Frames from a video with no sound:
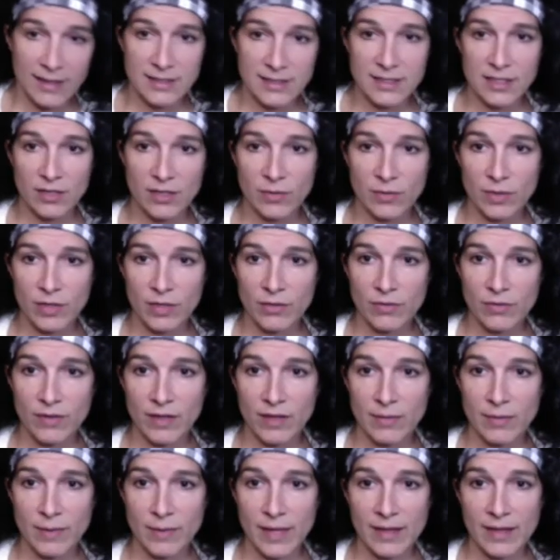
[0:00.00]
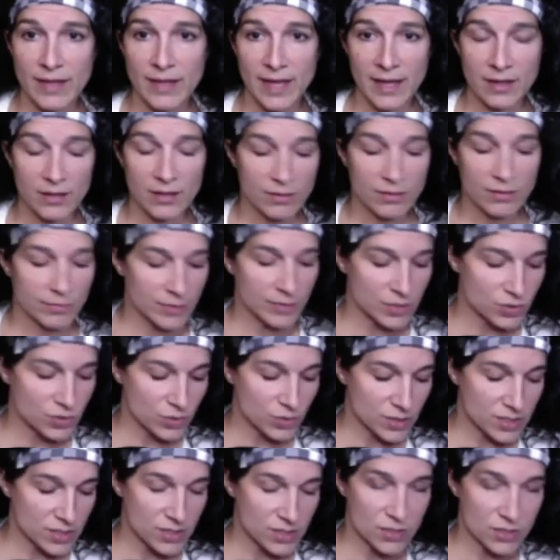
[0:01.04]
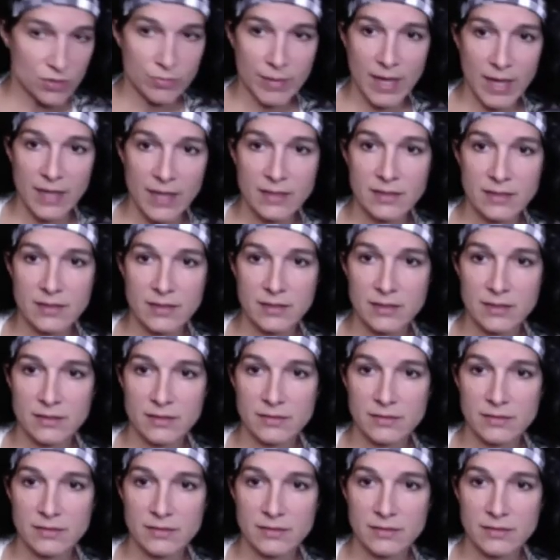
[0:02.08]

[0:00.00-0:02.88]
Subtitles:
to hear what you think about that, or the choices you made to.